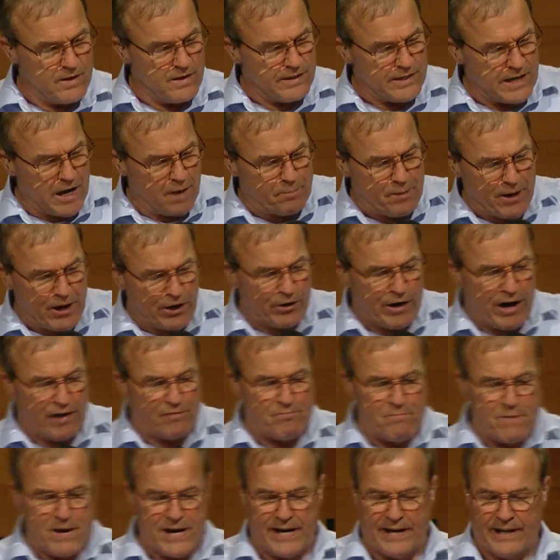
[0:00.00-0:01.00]
Now,
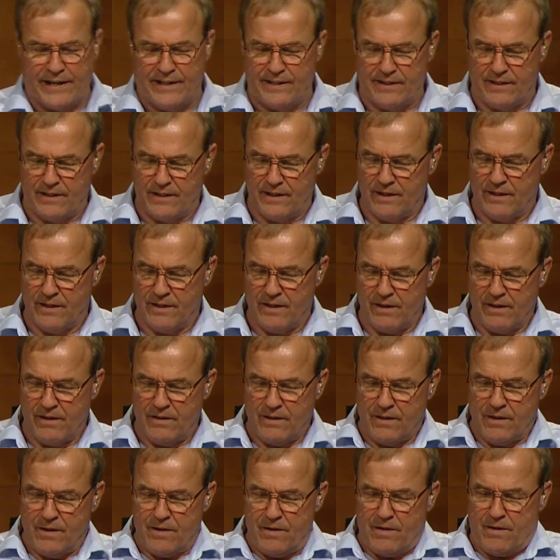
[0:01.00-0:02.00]
paragraph B
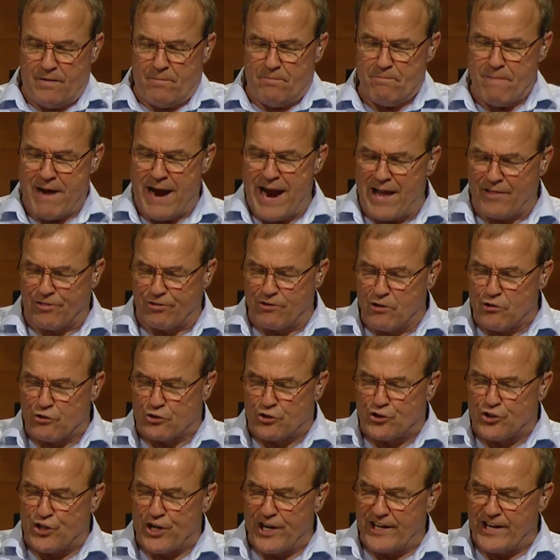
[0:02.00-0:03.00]
Matthew's
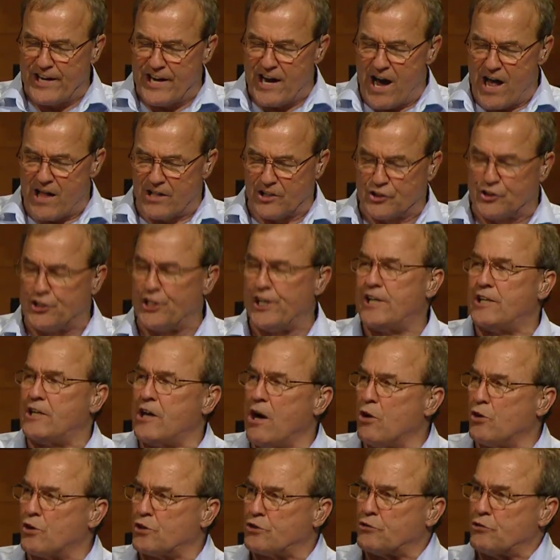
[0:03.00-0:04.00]
genealogy
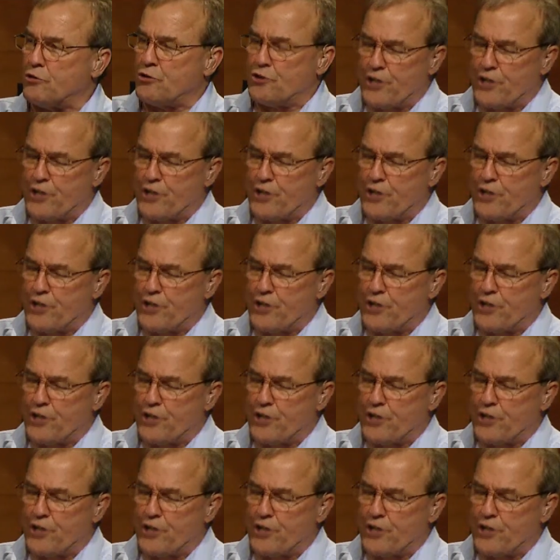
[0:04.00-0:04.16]
goes through